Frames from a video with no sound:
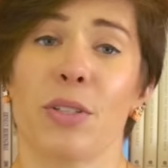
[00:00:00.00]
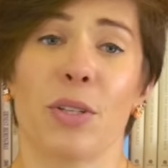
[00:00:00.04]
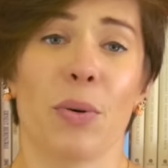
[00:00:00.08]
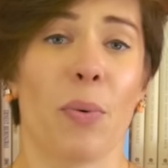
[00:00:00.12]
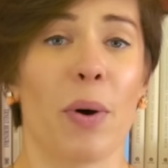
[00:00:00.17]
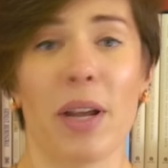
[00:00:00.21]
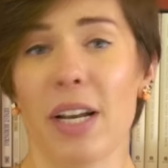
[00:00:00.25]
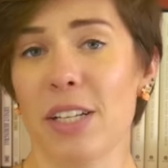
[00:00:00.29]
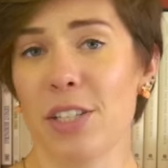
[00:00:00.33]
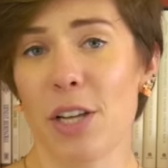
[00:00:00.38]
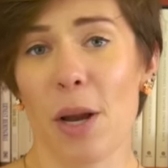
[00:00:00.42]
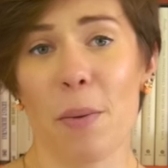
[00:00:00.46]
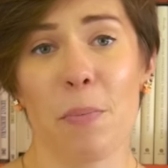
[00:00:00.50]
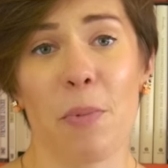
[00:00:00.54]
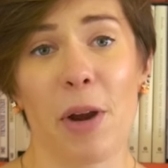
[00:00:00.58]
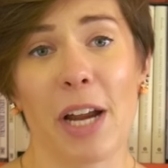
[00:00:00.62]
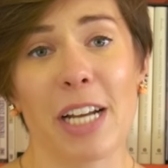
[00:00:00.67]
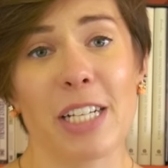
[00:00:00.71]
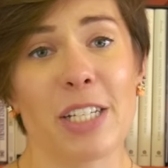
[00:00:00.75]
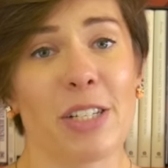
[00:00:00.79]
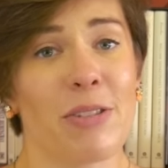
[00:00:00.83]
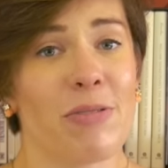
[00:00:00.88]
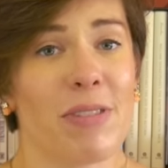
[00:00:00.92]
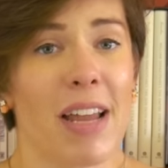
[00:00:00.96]
So what does our
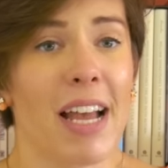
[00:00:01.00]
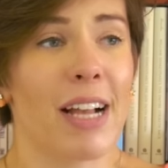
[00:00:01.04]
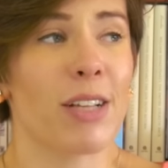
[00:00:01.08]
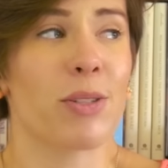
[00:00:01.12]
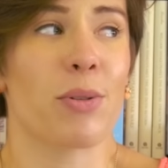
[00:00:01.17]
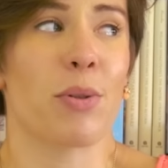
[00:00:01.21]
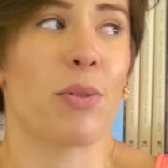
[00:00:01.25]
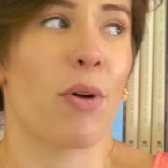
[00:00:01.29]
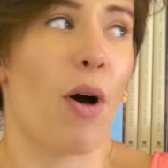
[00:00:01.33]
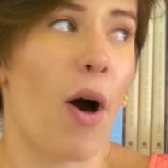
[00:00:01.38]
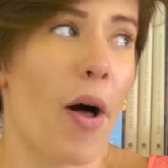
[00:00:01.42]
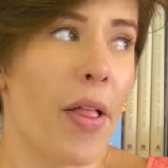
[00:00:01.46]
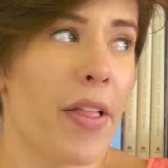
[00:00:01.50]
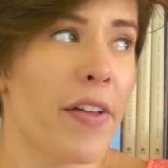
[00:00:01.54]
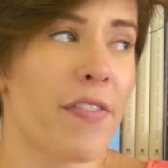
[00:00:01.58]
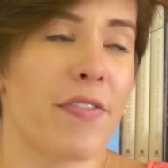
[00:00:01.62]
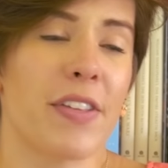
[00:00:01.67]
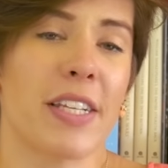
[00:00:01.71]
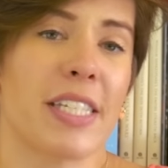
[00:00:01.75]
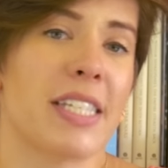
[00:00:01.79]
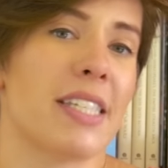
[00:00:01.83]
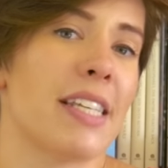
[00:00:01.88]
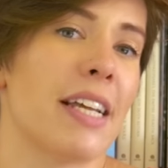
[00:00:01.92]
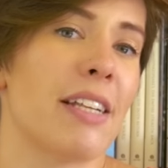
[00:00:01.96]
brain do next with all
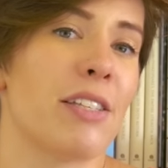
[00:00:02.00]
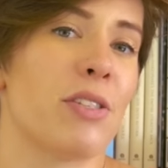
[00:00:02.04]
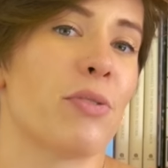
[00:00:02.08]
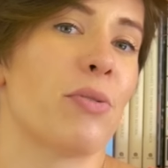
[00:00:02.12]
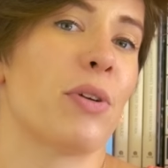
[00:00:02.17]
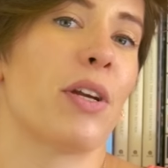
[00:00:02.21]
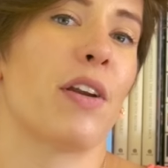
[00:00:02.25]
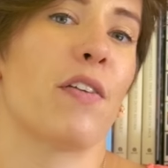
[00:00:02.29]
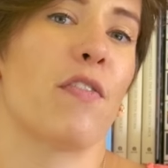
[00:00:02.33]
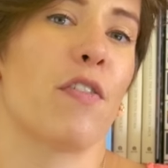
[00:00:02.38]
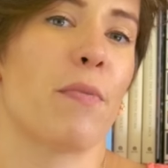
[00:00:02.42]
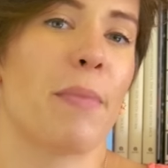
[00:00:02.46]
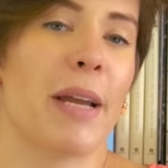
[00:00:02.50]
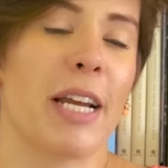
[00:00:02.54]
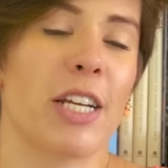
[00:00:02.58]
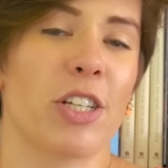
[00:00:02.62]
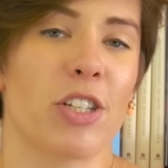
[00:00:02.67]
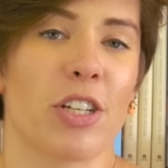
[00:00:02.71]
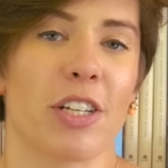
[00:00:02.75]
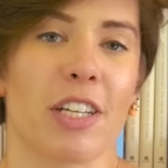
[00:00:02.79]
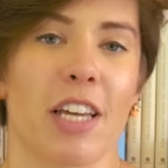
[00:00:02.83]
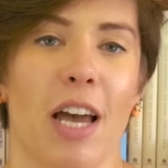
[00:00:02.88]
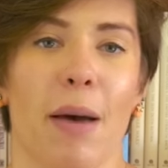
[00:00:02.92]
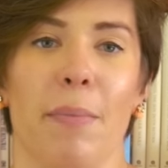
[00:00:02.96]
of this sensory
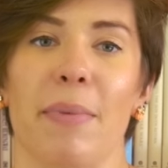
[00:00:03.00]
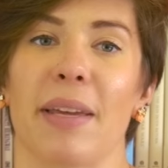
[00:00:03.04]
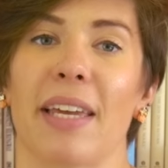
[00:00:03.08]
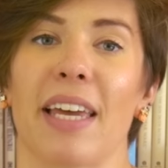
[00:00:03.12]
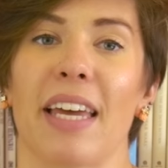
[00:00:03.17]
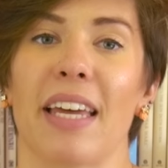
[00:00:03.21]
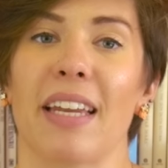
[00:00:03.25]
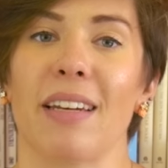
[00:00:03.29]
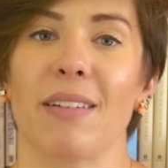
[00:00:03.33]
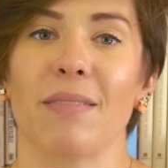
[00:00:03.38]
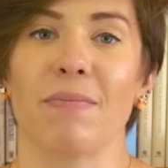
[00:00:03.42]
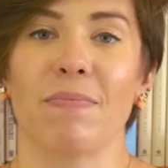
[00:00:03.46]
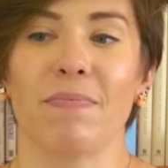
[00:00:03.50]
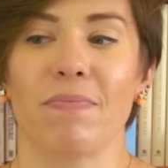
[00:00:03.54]
information coming in?